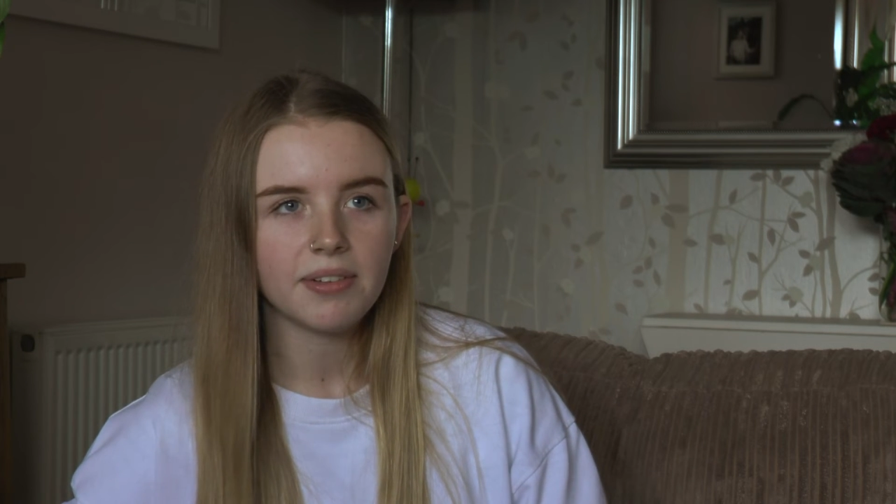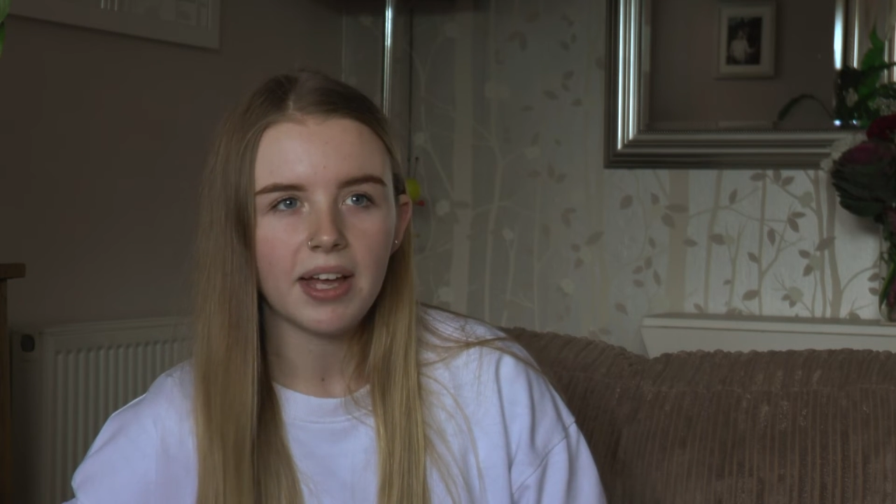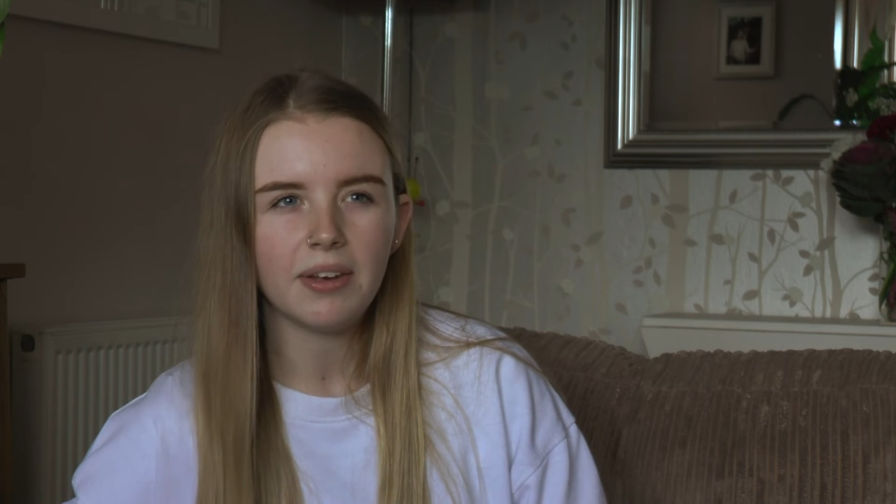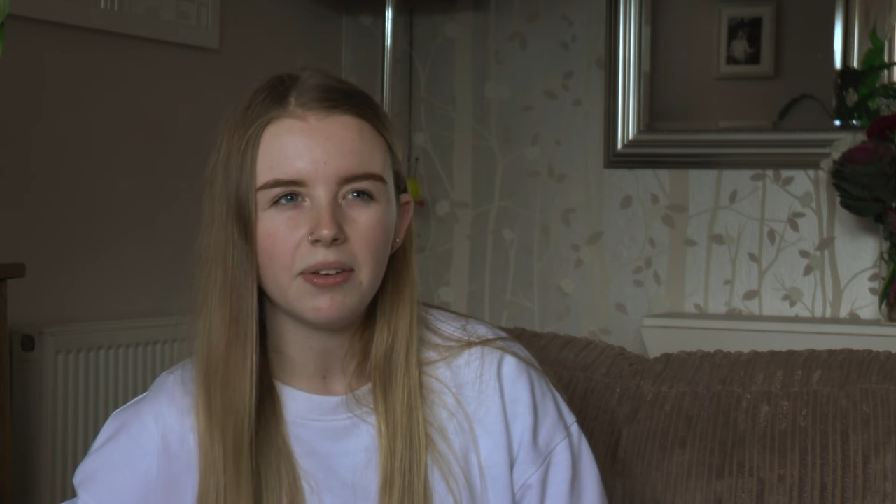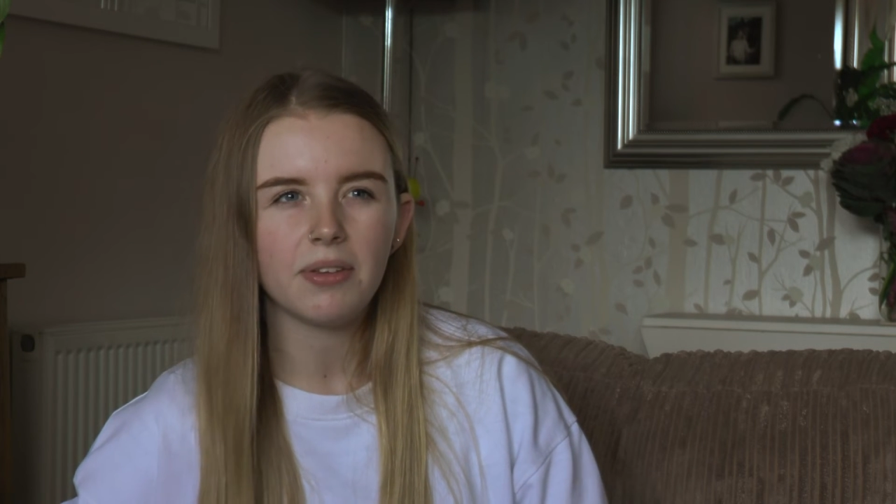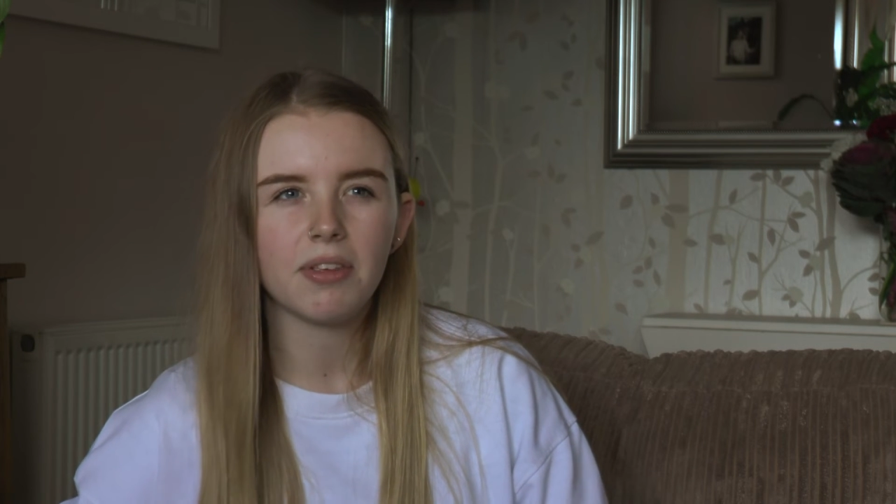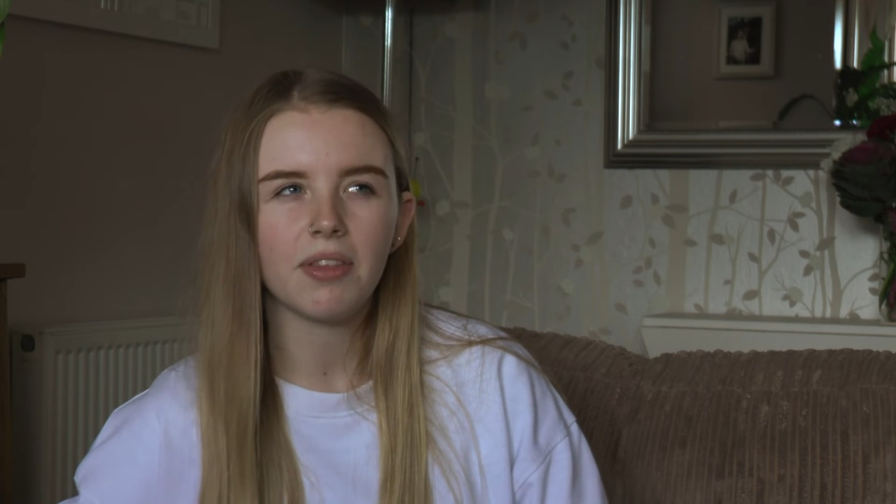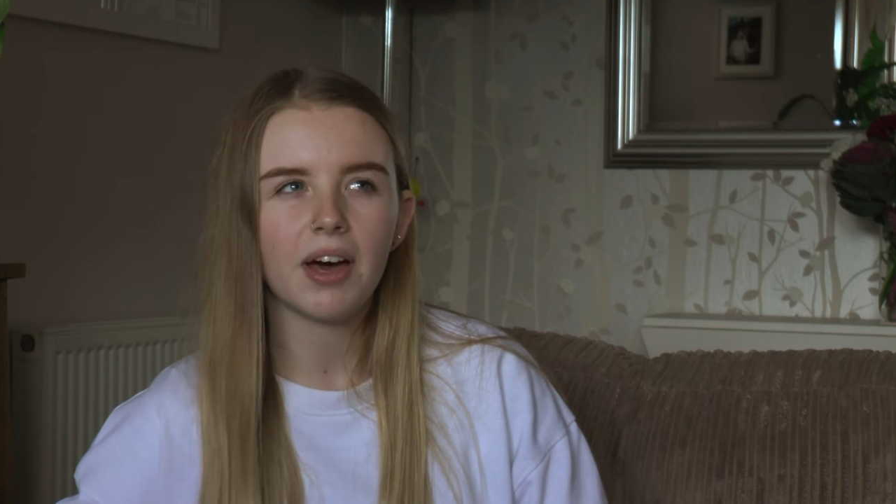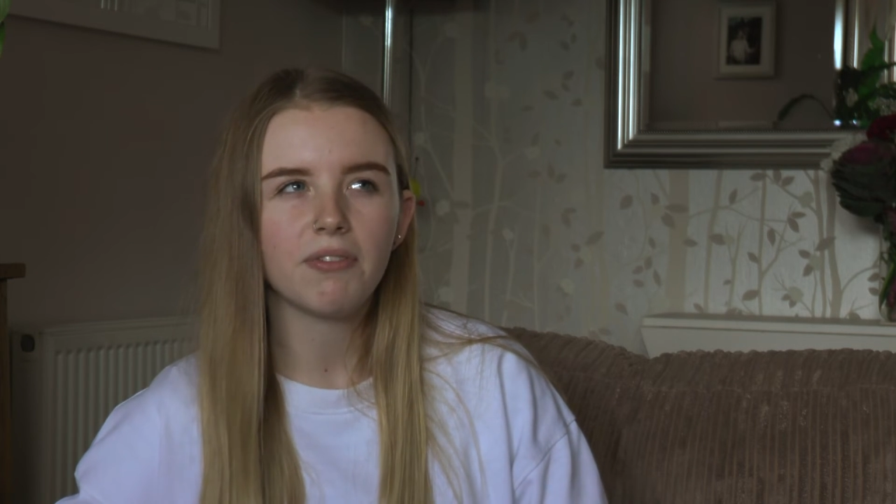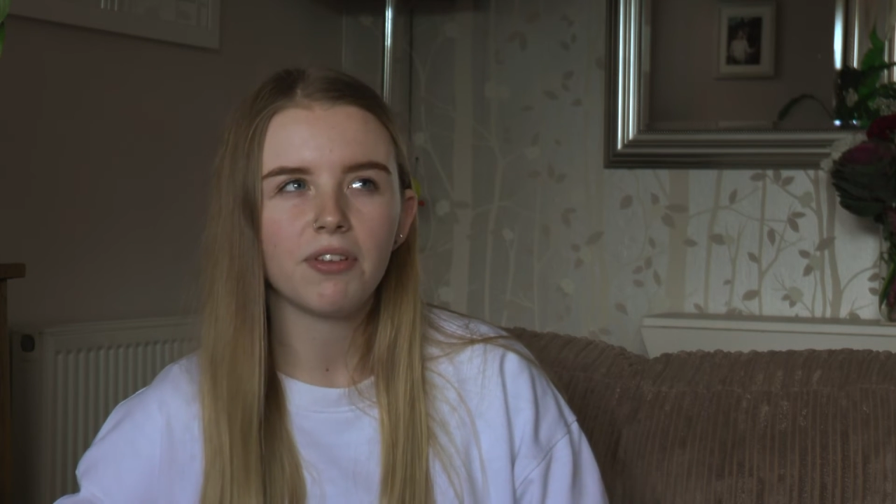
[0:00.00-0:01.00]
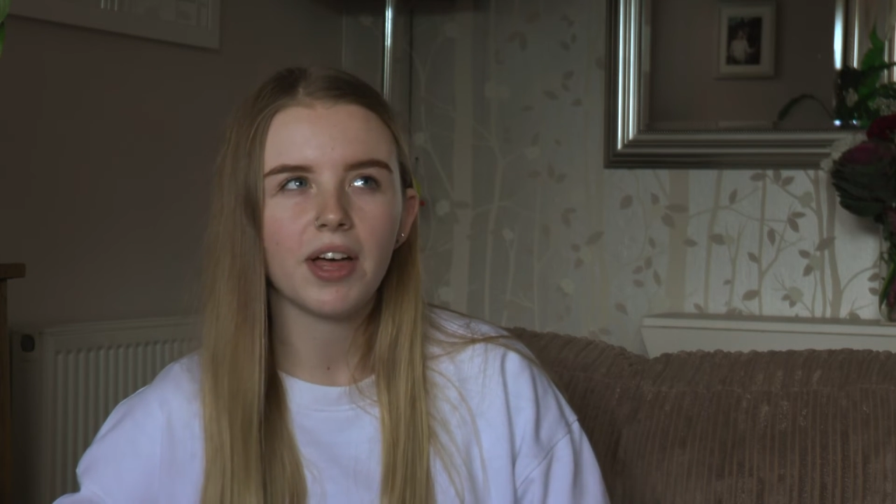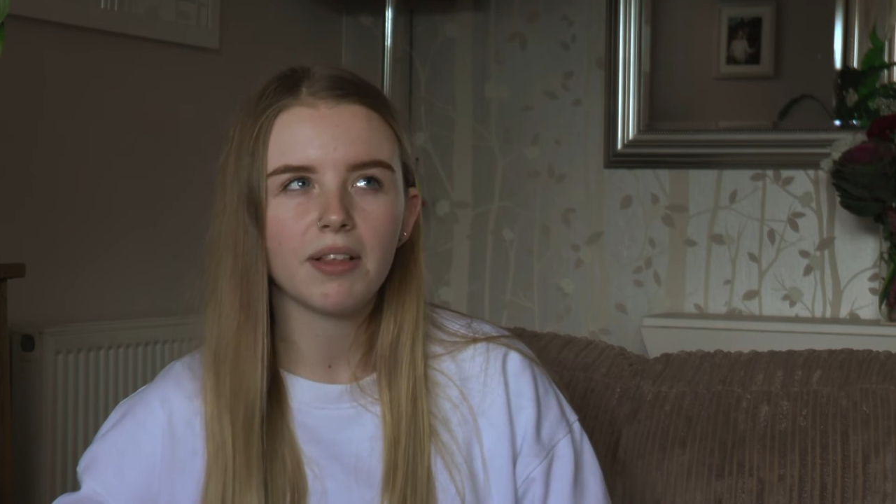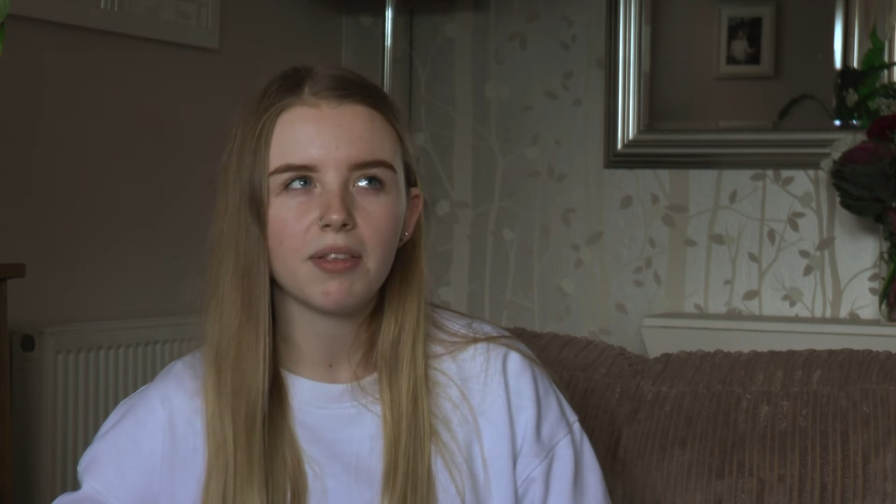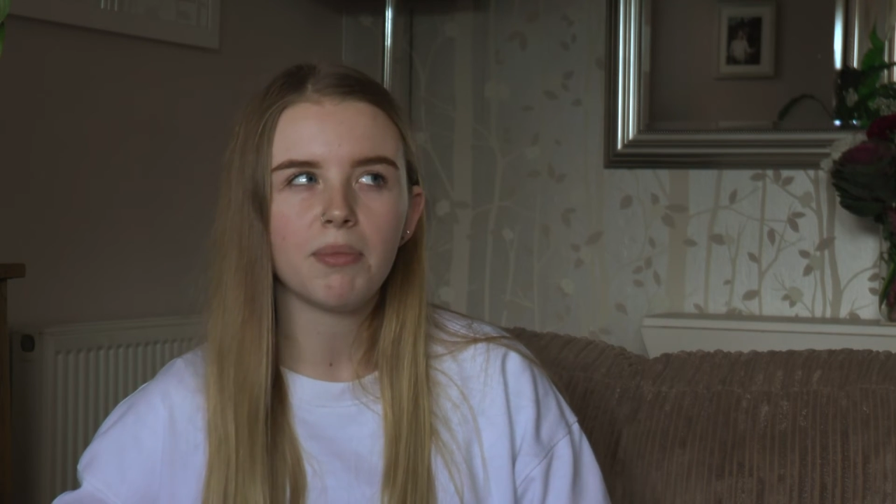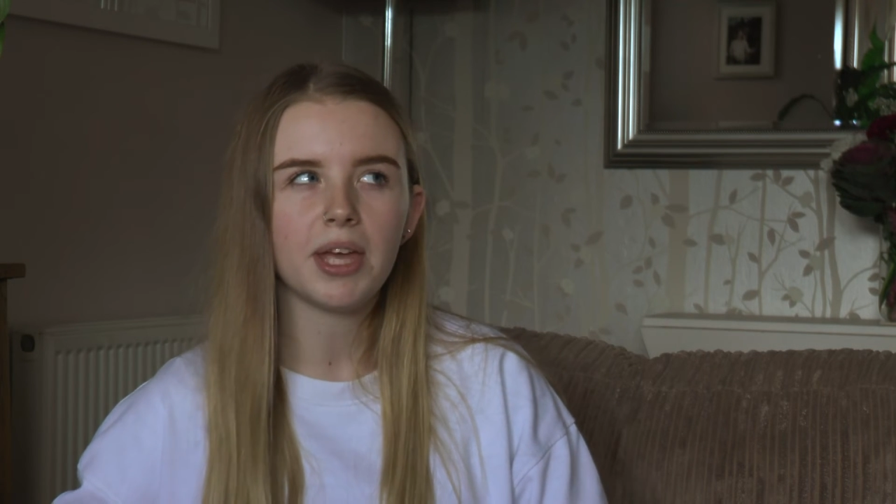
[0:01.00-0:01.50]
And for
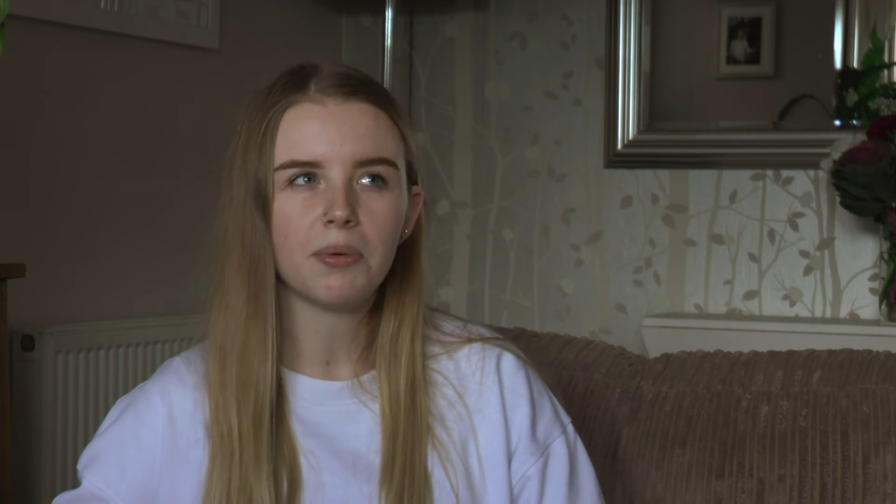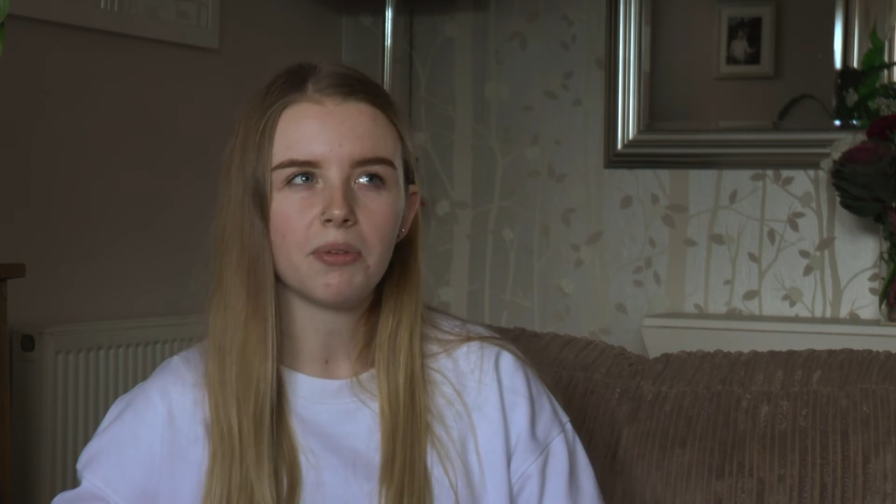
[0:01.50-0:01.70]
that to me,